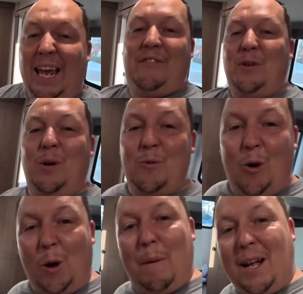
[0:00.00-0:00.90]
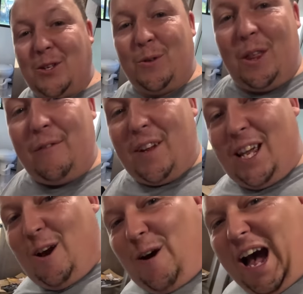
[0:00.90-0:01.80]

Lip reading: Hey everyone, welcome back to another video.